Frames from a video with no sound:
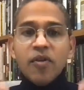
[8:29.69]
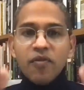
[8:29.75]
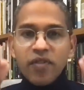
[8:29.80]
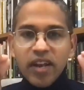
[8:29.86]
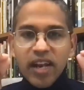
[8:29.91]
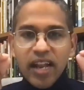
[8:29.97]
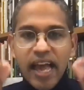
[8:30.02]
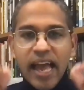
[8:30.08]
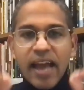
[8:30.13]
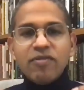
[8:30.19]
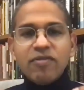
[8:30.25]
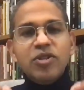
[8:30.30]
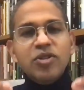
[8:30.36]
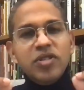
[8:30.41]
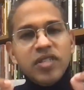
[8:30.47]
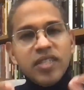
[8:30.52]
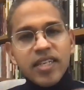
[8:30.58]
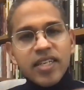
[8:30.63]
will have
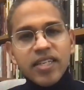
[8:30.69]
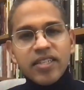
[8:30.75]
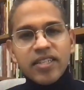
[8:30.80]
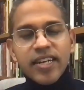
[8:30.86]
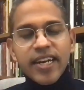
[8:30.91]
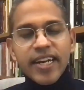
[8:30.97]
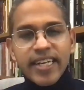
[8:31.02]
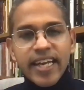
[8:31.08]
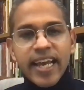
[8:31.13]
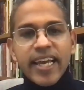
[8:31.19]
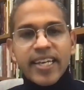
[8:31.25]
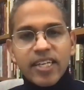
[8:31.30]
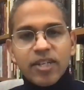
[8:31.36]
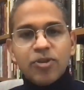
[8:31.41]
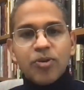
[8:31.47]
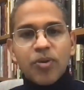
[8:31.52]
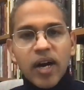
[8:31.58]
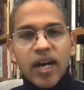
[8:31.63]
to seriously take
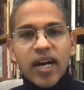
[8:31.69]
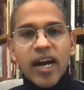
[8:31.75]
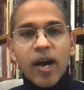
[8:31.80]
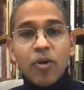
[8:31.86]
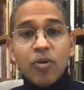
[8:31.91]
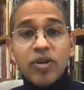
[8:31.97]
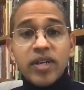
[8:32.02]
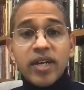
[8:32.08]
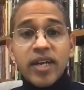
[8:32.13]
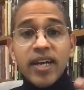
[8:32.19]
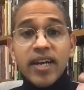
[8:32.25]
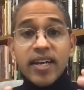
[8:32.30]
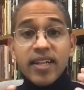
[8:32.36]
into account